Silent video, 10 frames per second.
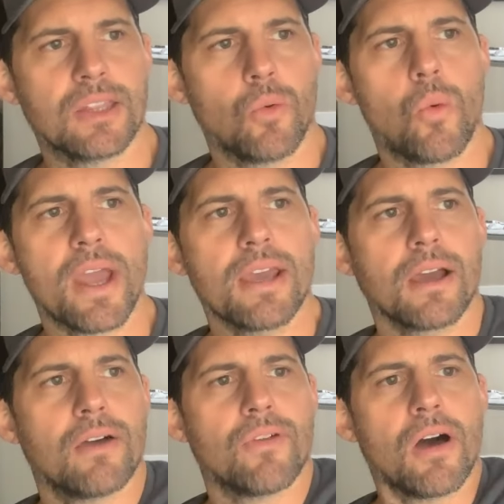in the
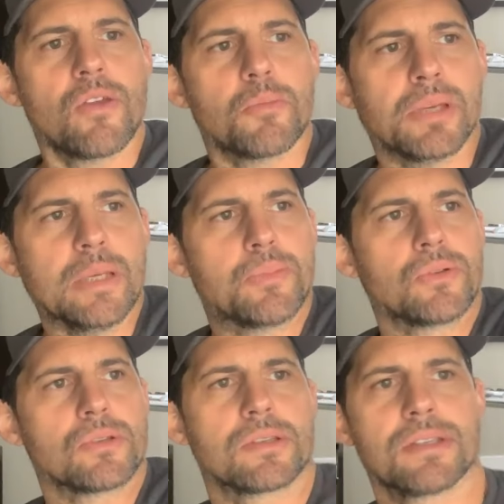wake of other
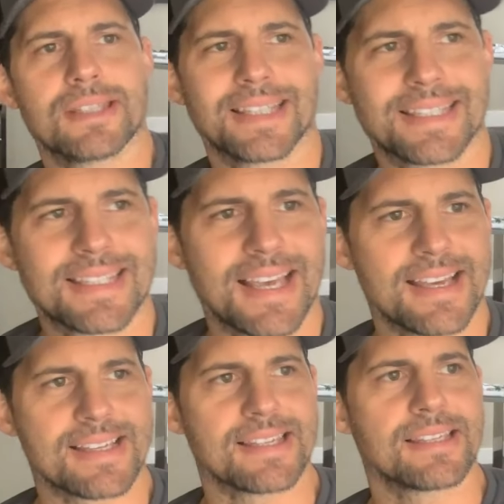people's
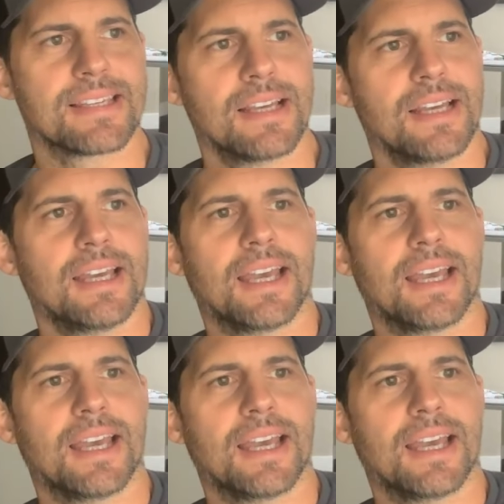success